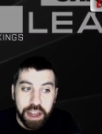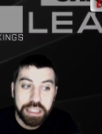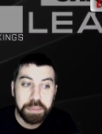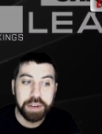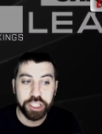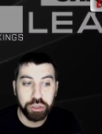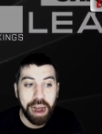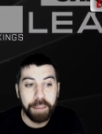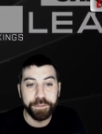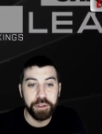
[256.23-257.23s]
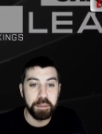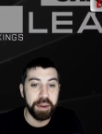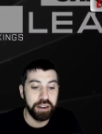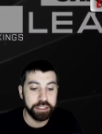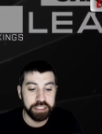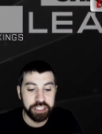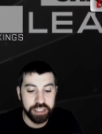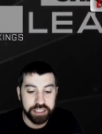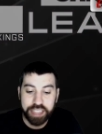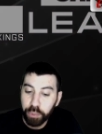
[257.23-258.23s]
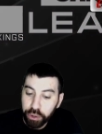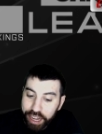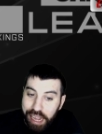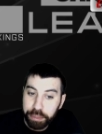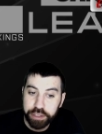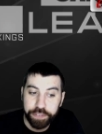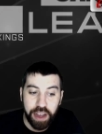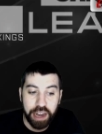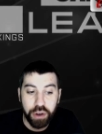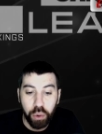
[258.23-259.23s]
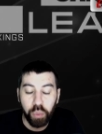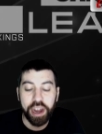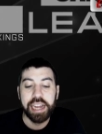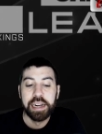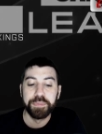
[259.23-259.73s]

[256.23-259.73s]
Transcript: A little bit of a drop for the Paris Legion as they weren't able to find a way